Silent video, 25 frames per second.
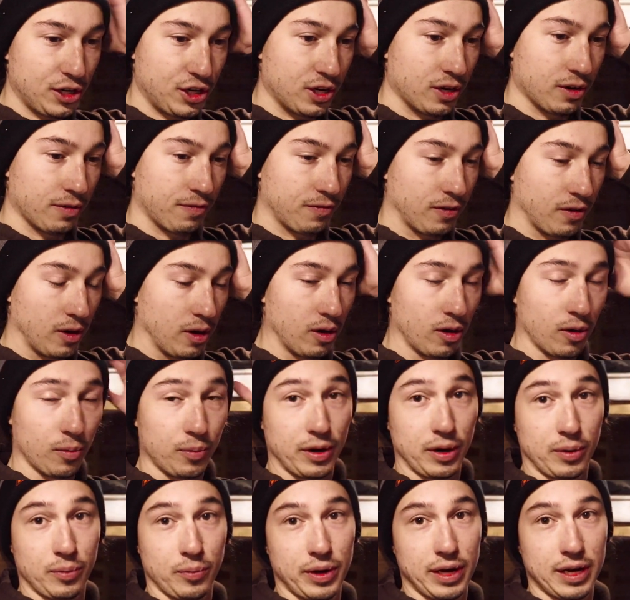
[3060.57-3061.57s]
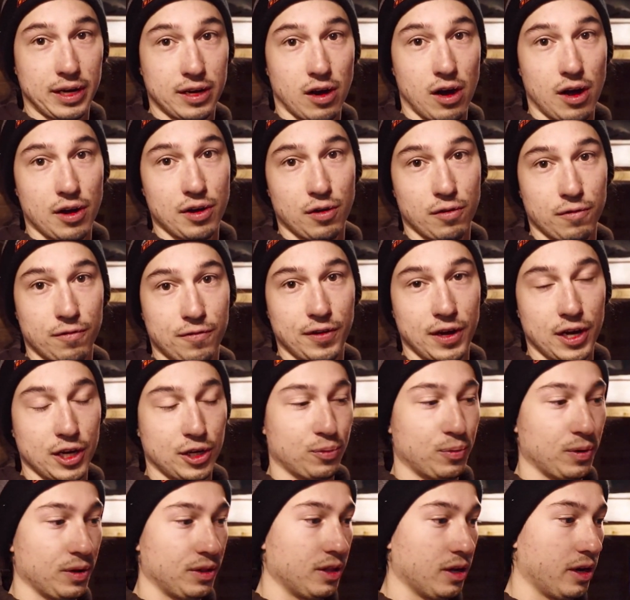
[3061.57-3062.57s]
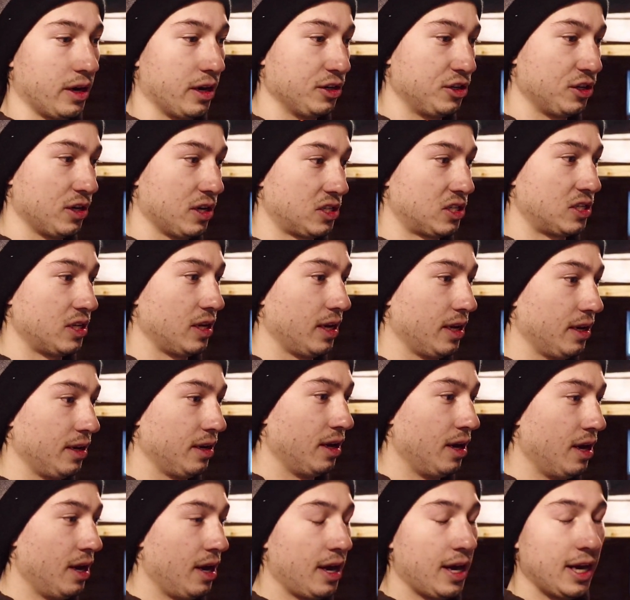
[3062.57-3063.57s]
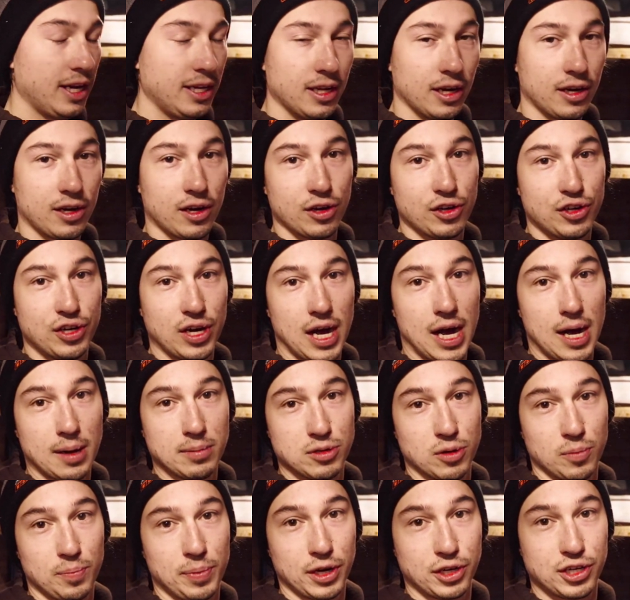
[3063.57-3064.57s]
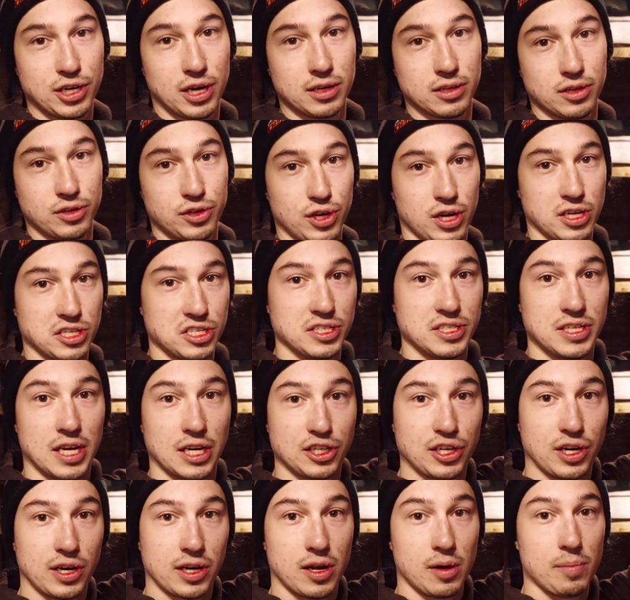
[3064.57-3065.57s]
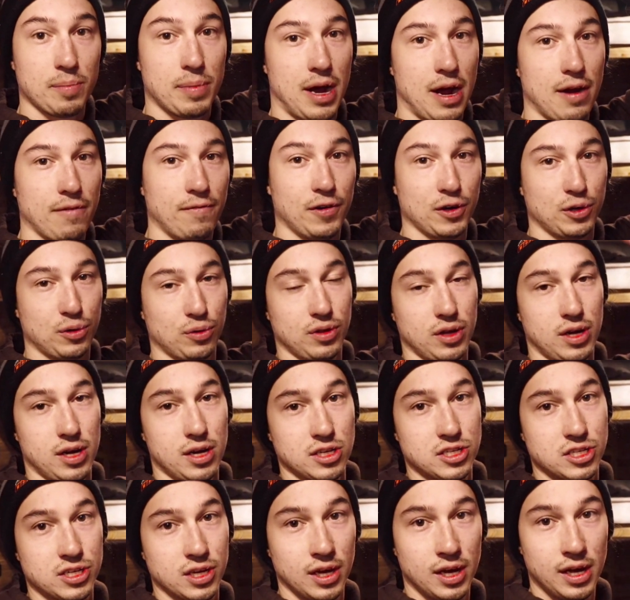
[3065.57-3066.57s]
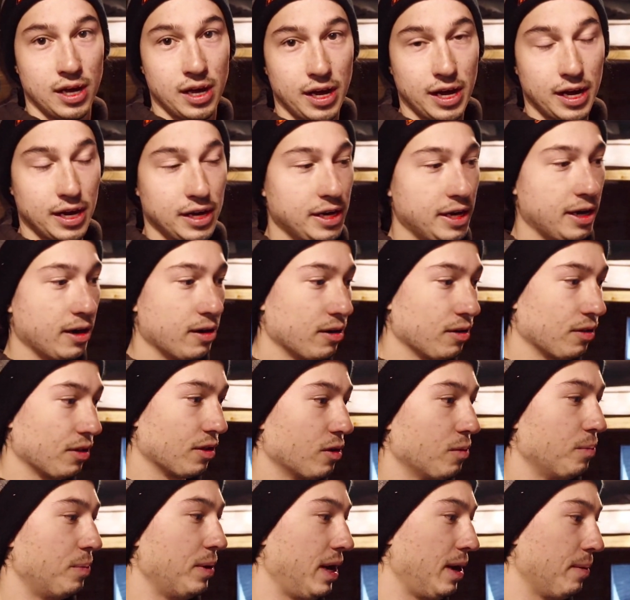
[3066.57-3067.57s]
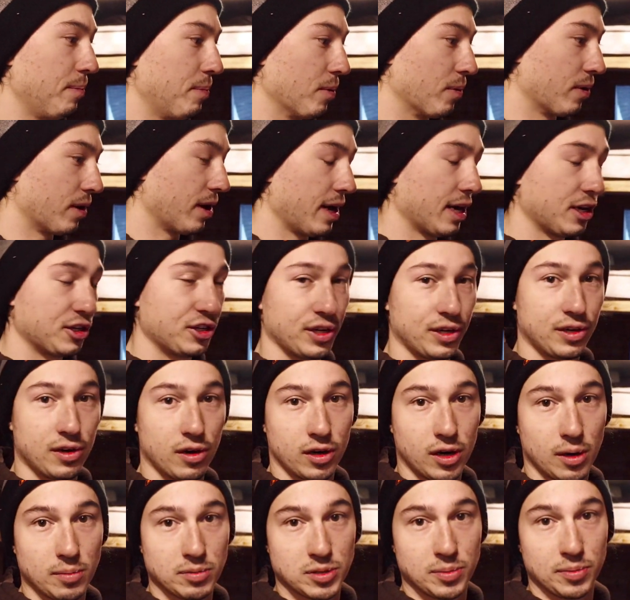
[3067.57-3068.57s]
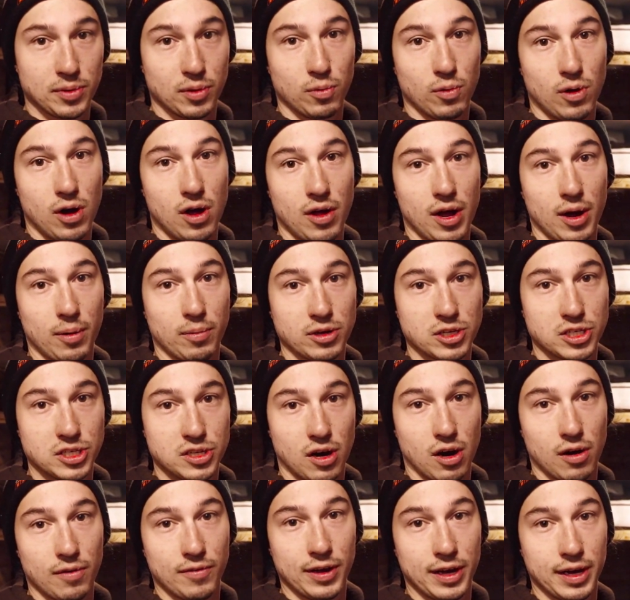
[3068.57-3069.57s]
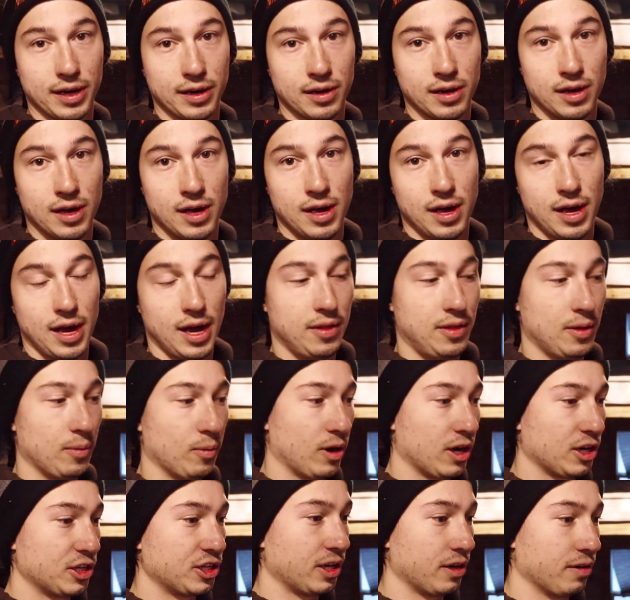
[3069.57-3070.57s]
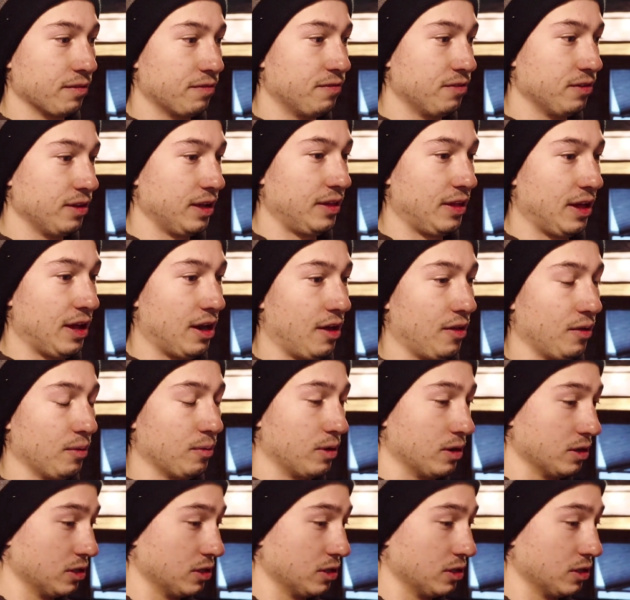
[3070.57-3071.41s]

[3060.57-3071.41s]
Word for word: for, or we, we caught no fish with uh, Justin. He did a good job, so big shout out to Justin. He's actually gonna come by and fish with us in here in a little bit, but we're gonna actually cook up some of the walleye. We're starving, and then we're actually gonna flay that other one.